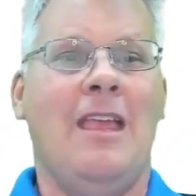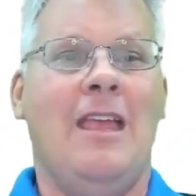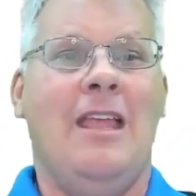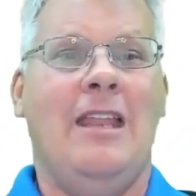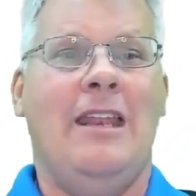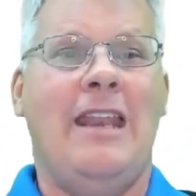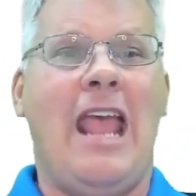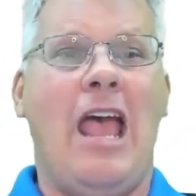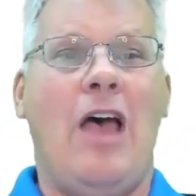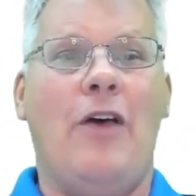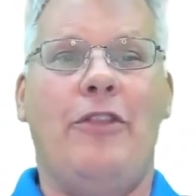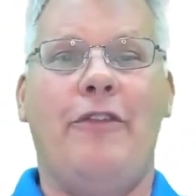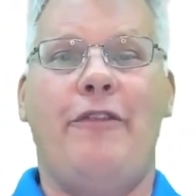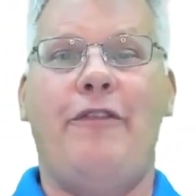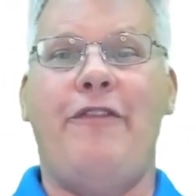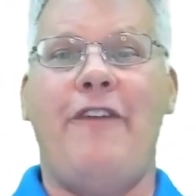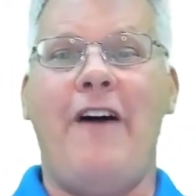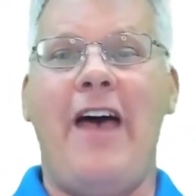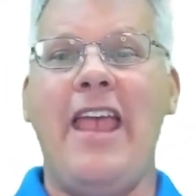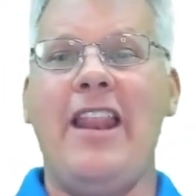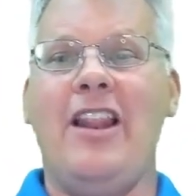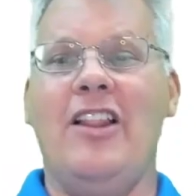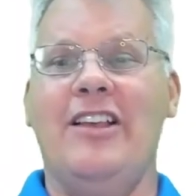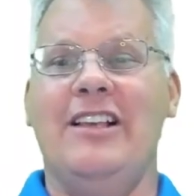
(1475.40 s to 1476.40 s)
Now, the
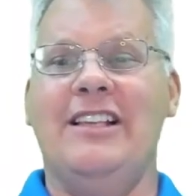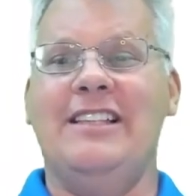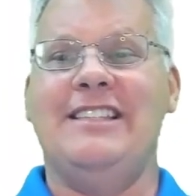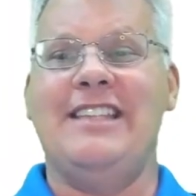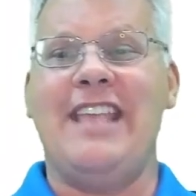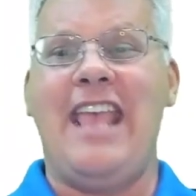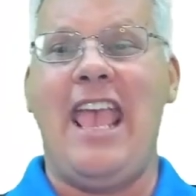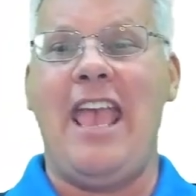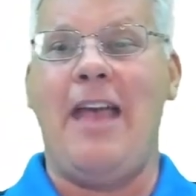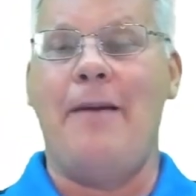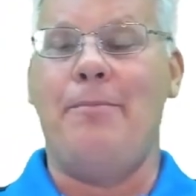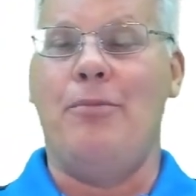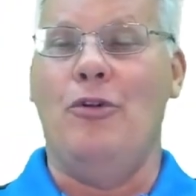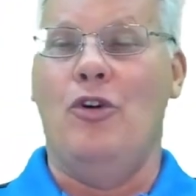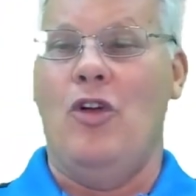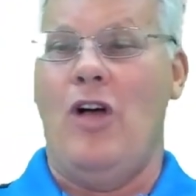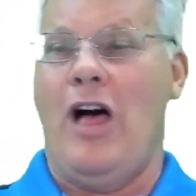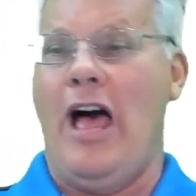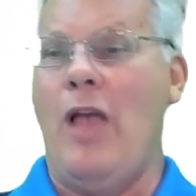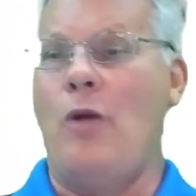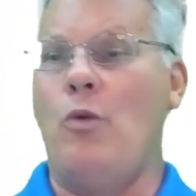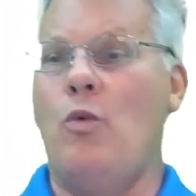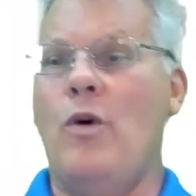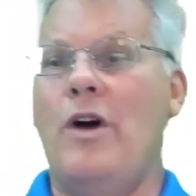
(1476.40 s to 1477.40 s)
final example,
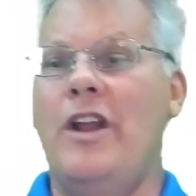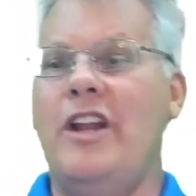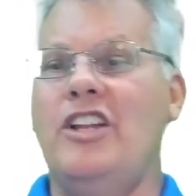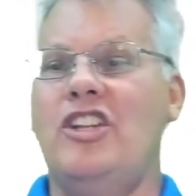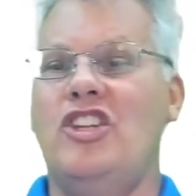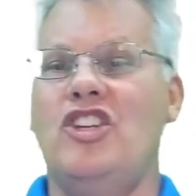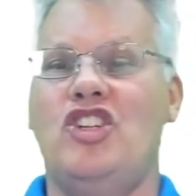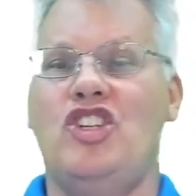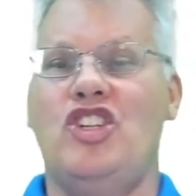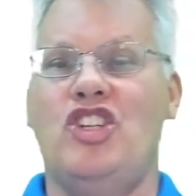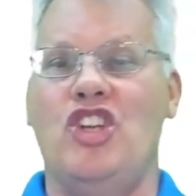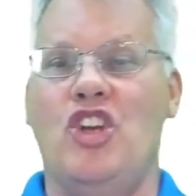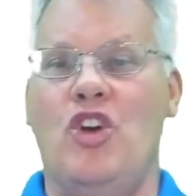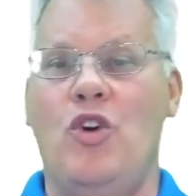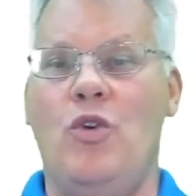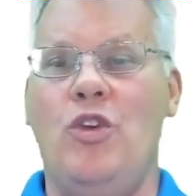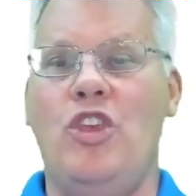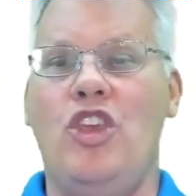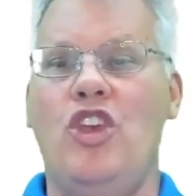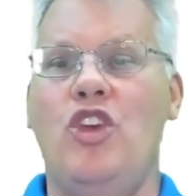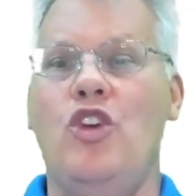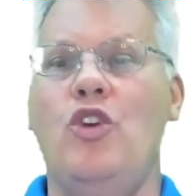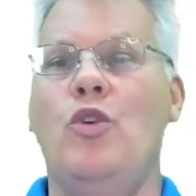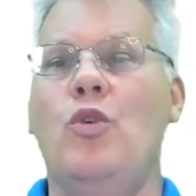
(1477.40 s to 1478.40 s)
I wanted to show
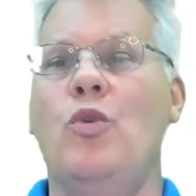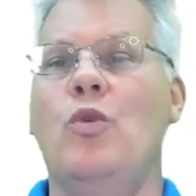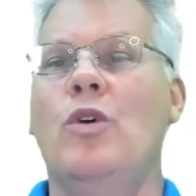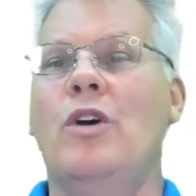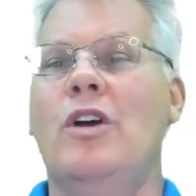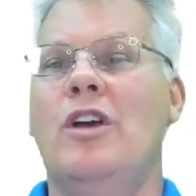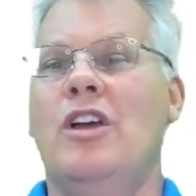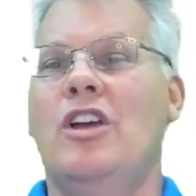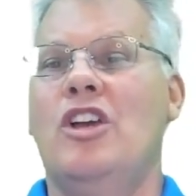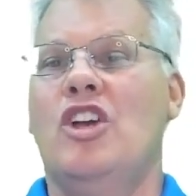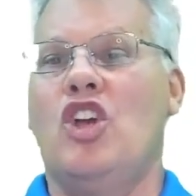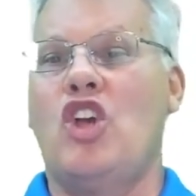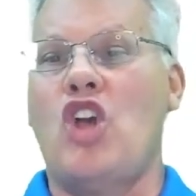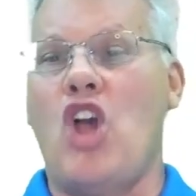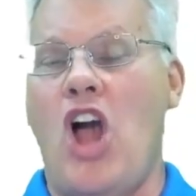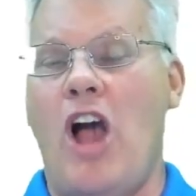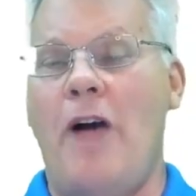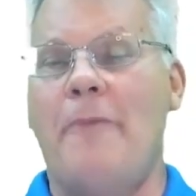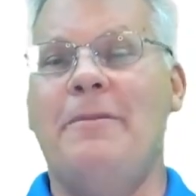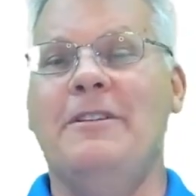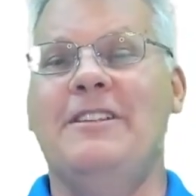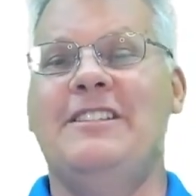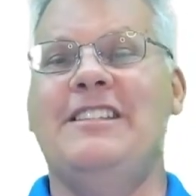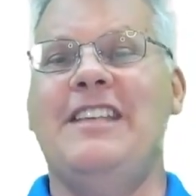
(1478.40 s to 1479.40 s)
you
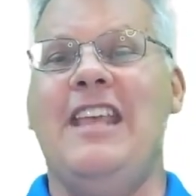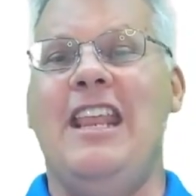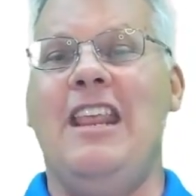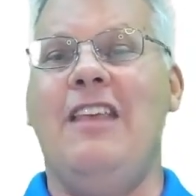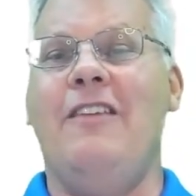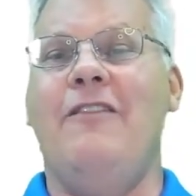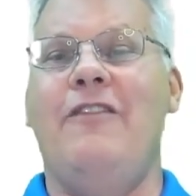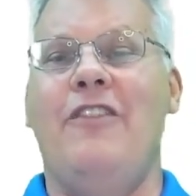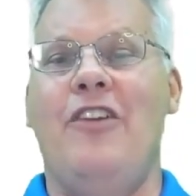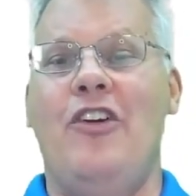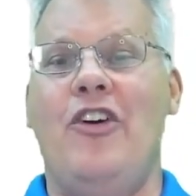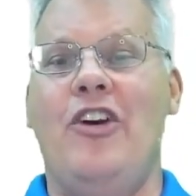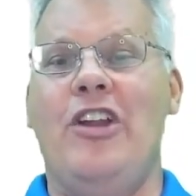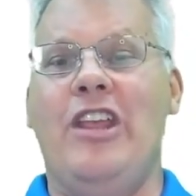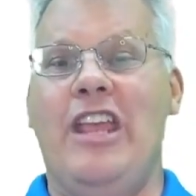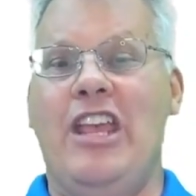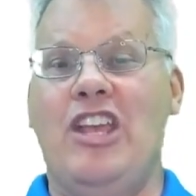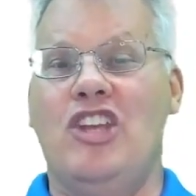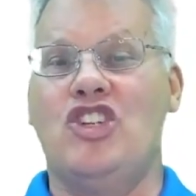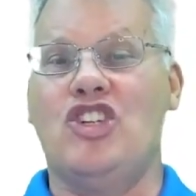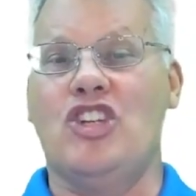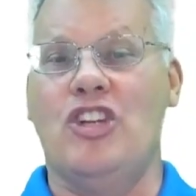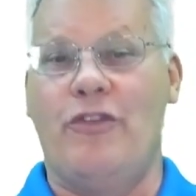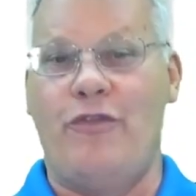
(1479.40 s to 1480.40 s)
compensating
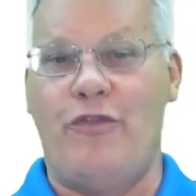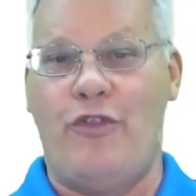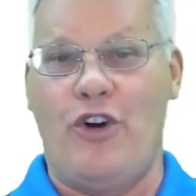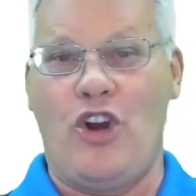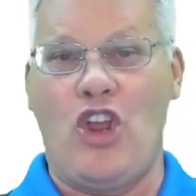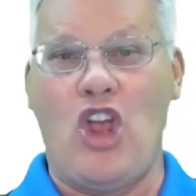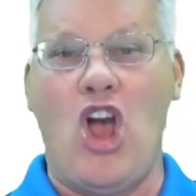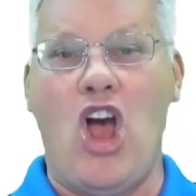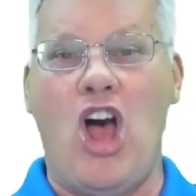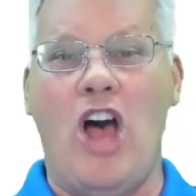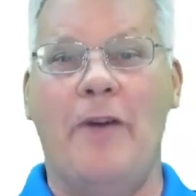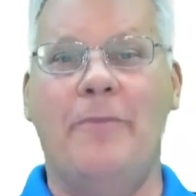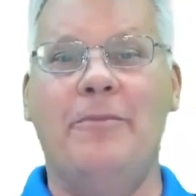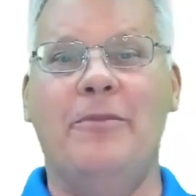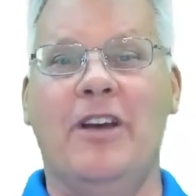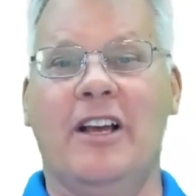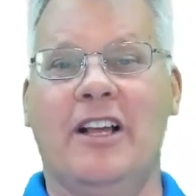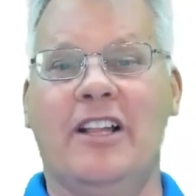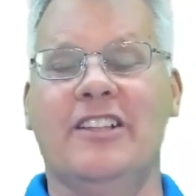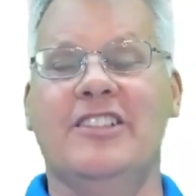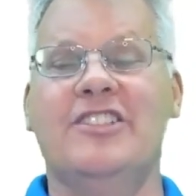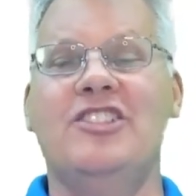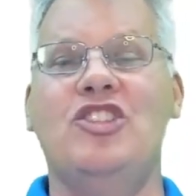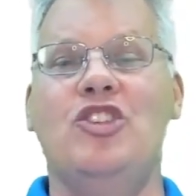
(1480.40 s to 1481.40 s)
variation for
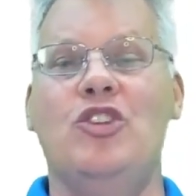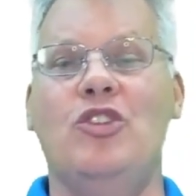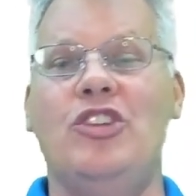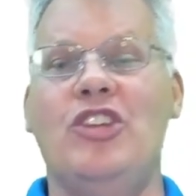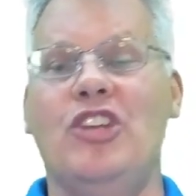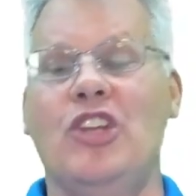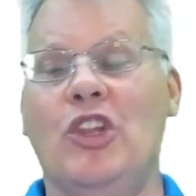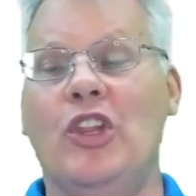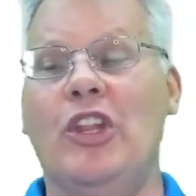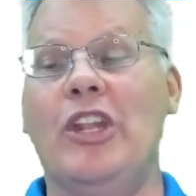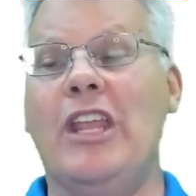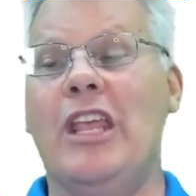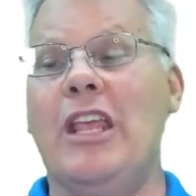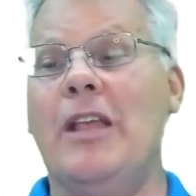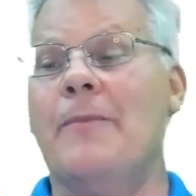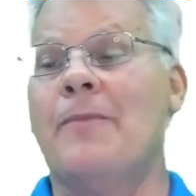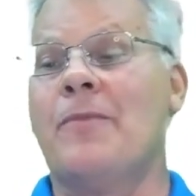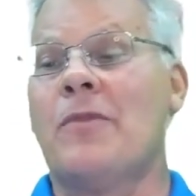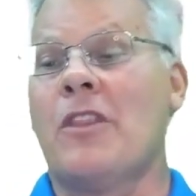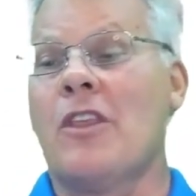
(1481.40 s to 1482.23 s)
Cobb-Douglas utility.